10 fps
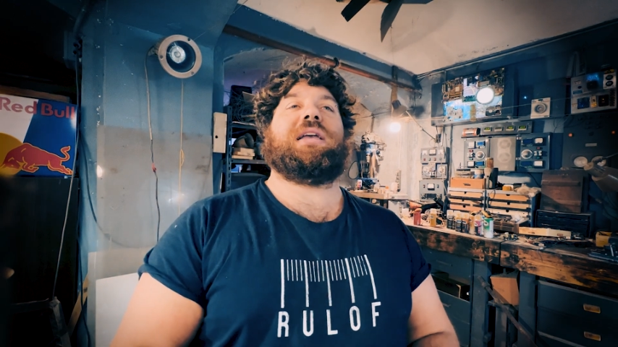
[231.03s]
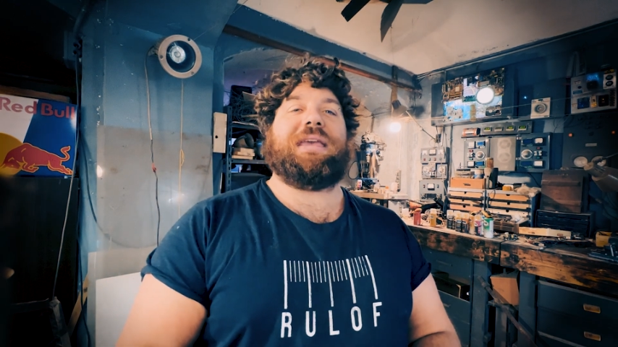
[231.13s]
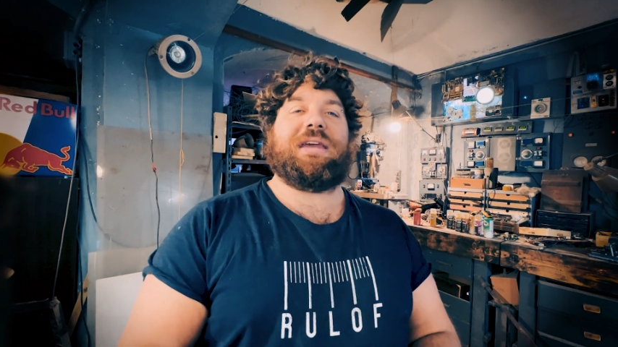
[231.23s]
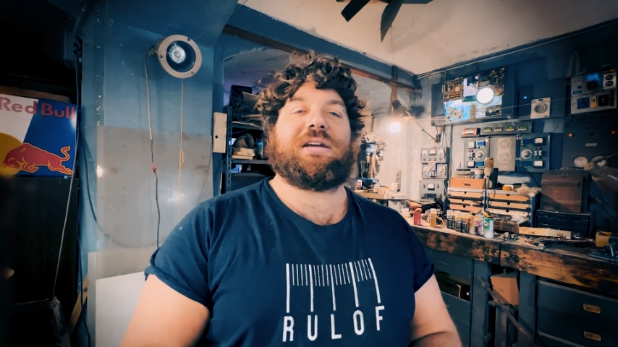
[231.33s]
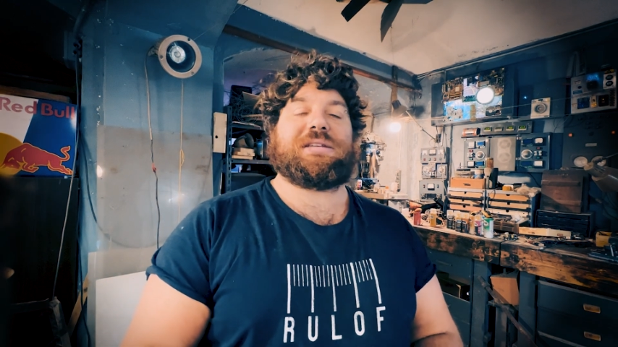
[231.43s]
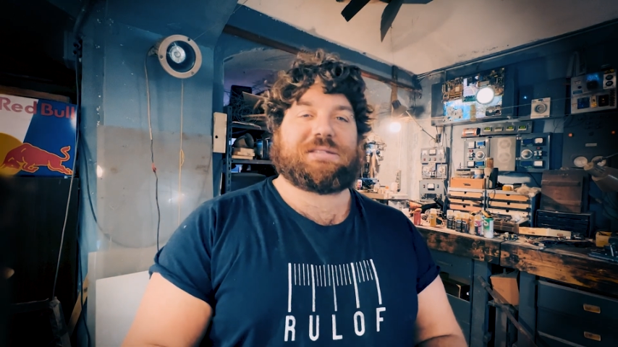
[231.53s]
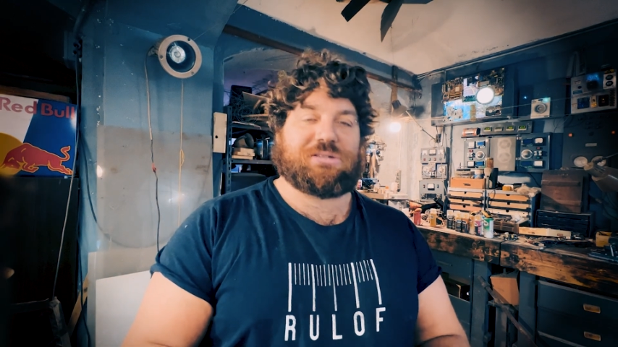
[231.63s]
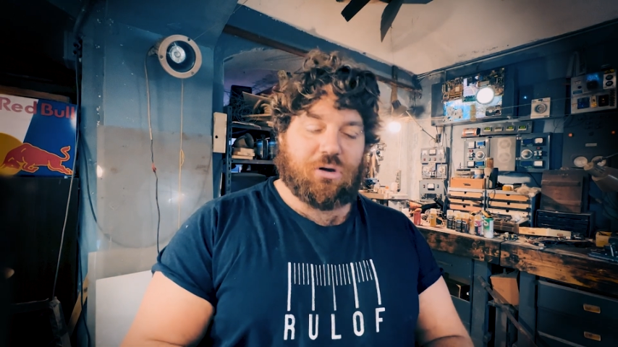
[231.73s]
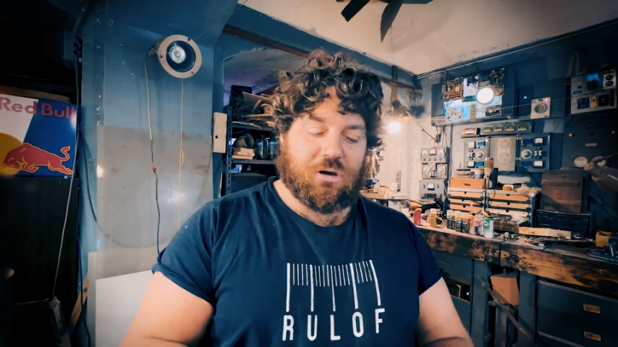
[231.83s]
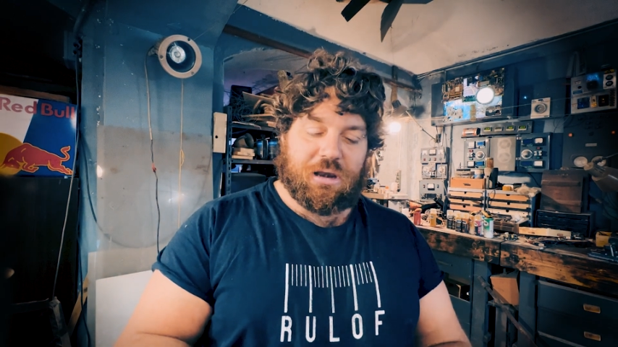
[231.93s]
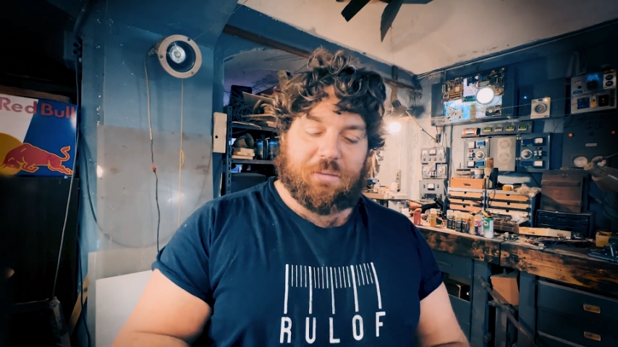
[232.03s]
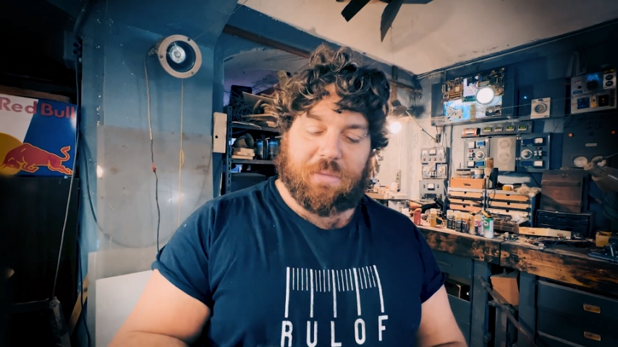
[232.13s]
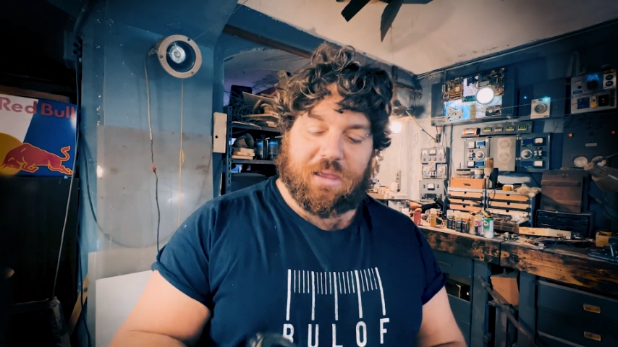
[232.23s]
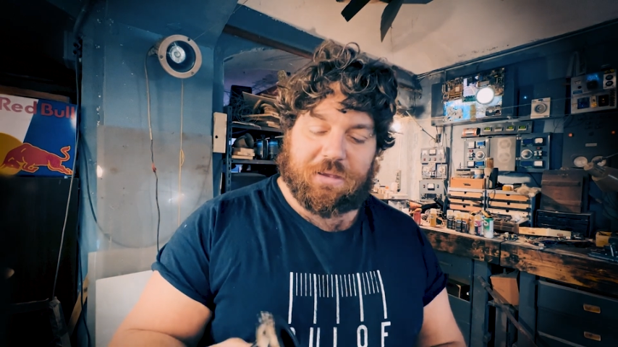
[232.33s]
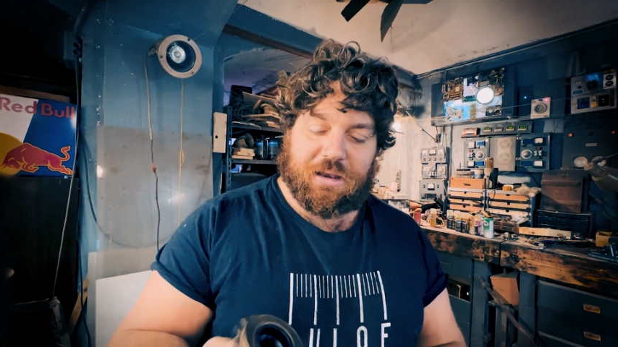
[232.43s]
gears or
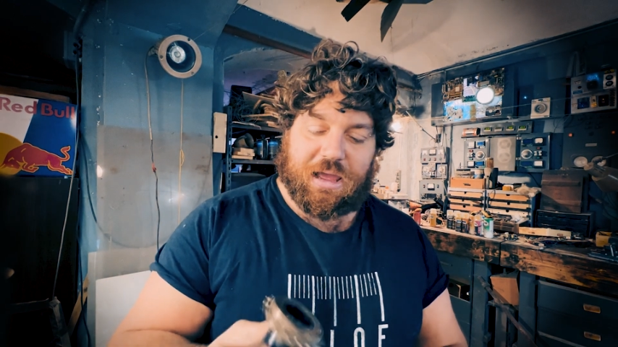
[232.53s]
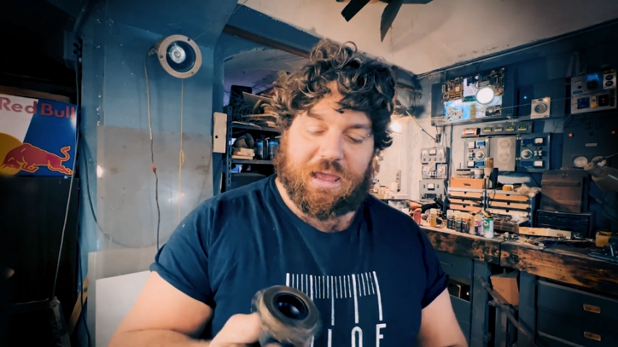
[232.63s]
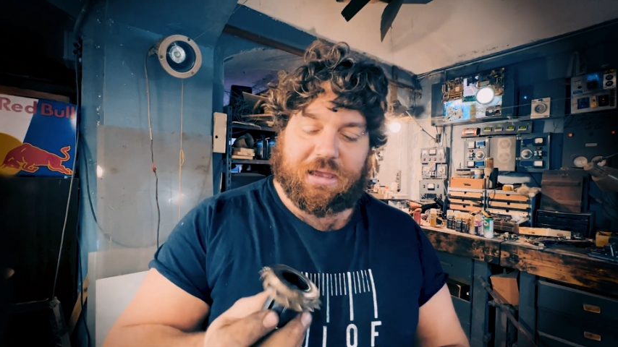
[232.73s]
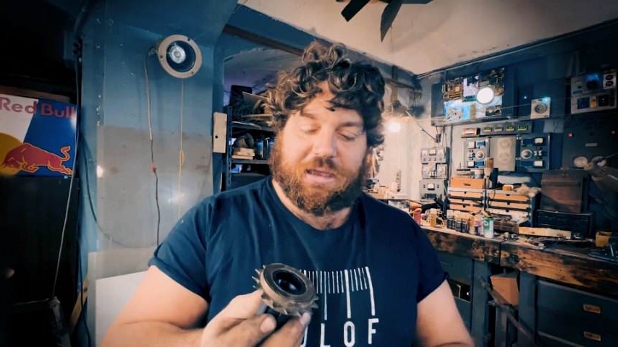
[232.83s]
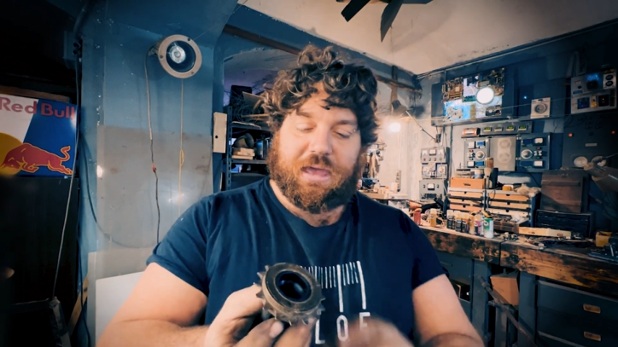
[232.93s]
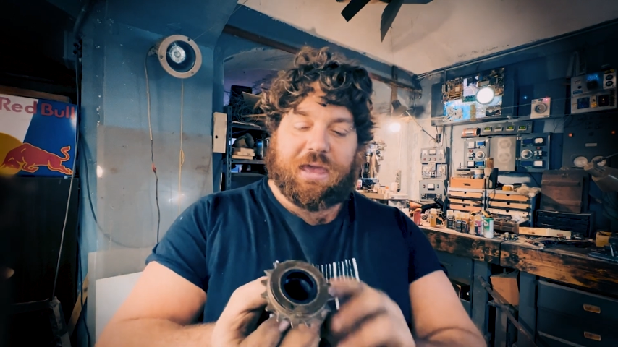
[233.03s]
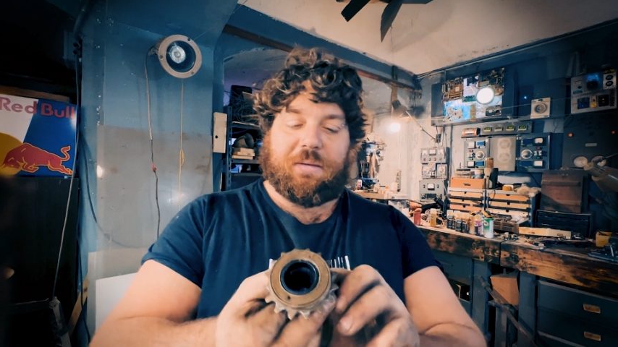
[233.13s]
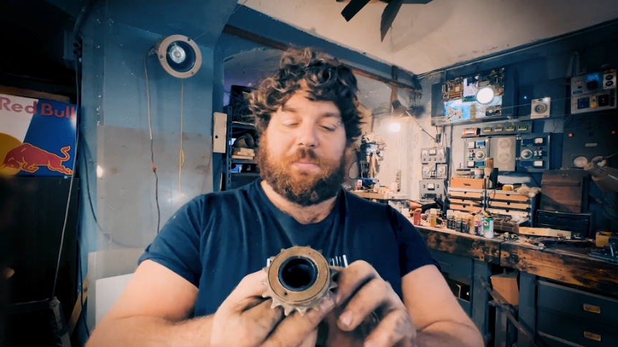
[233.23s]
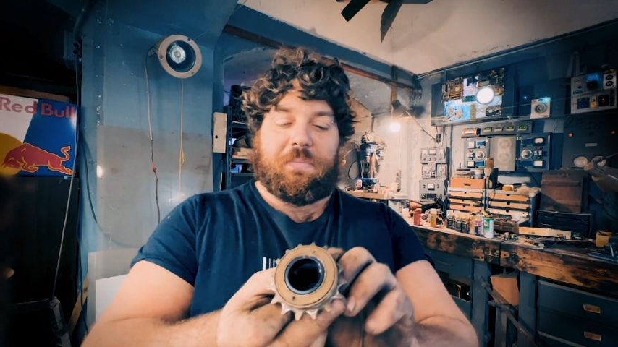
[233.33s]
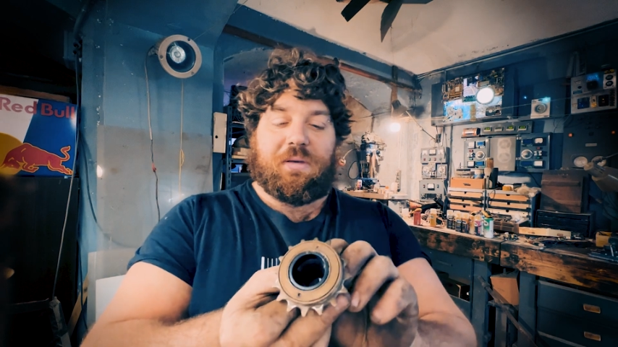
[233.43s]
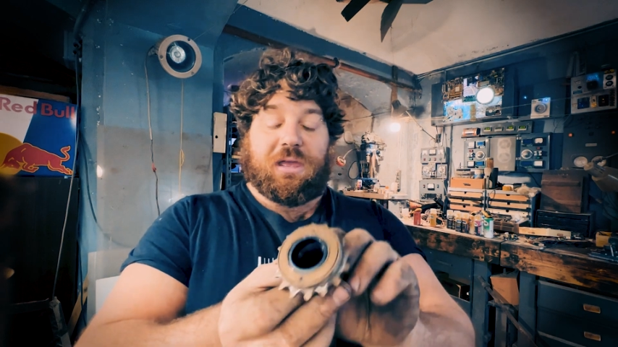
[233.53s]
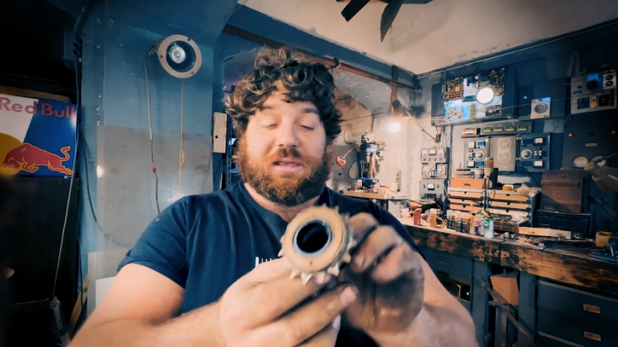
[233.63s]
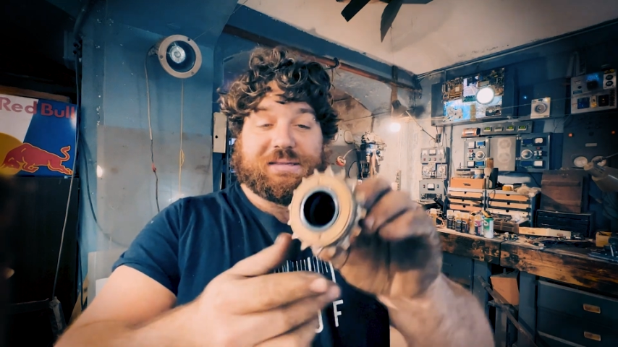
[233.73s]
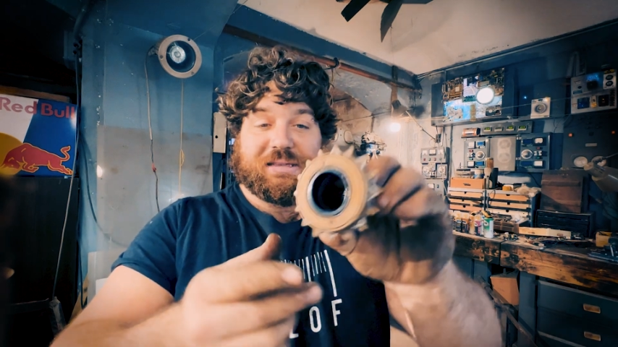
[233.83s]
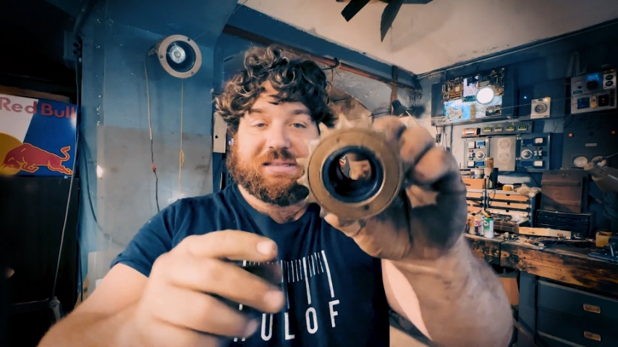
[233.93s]
maybe like um, a
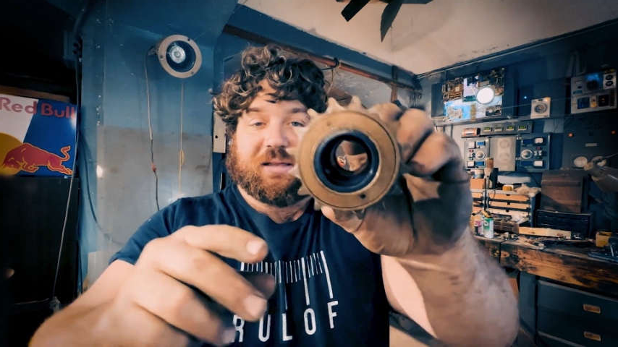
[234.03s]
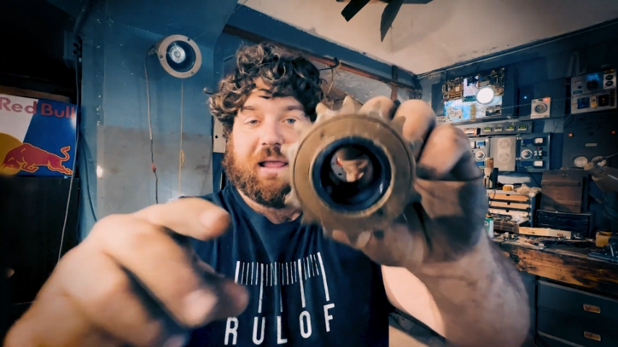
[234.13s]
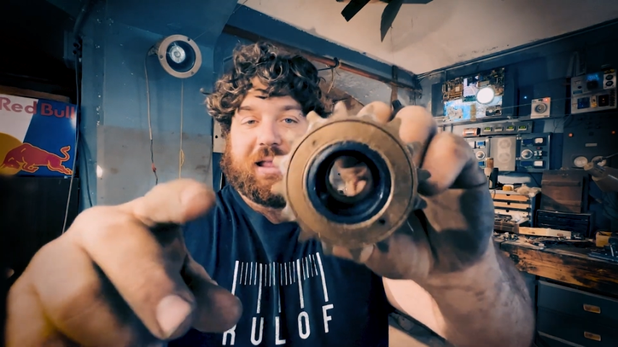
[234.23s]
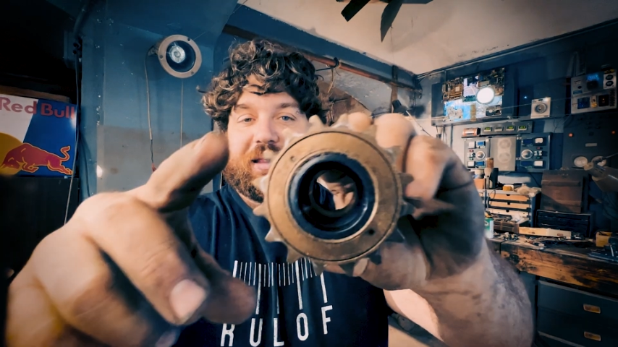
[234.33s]
system like